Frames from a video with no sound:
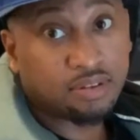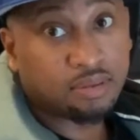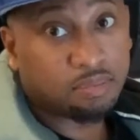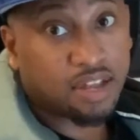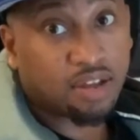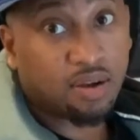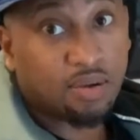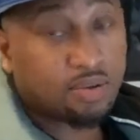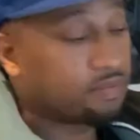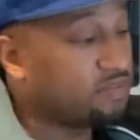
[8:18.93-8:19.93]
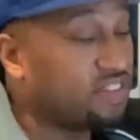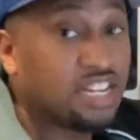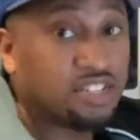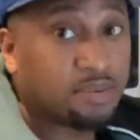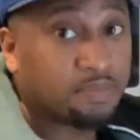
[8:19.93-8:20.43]
blood code,
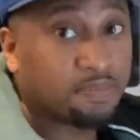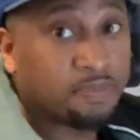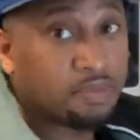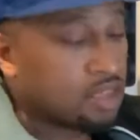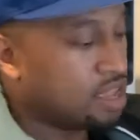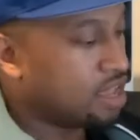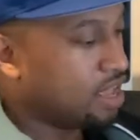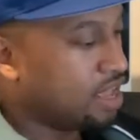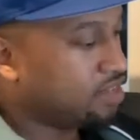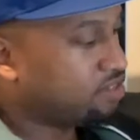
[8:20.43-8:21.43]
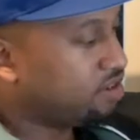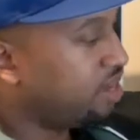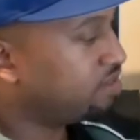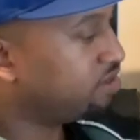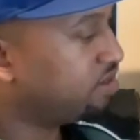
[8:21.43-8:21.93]
finish him. So
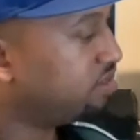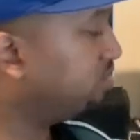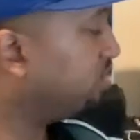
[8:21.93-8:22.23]
yeah, so this is the